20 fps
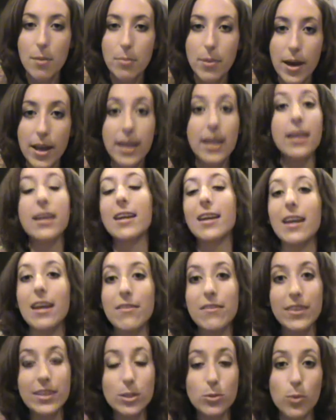But
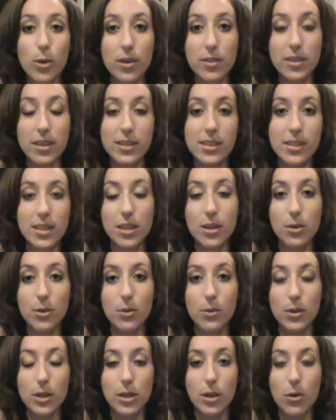if it's worth it to
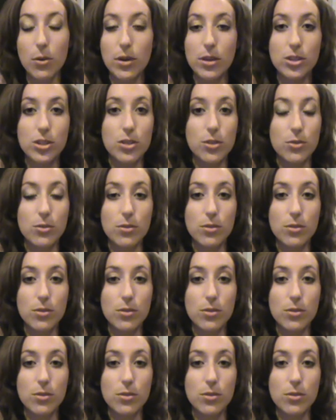you, because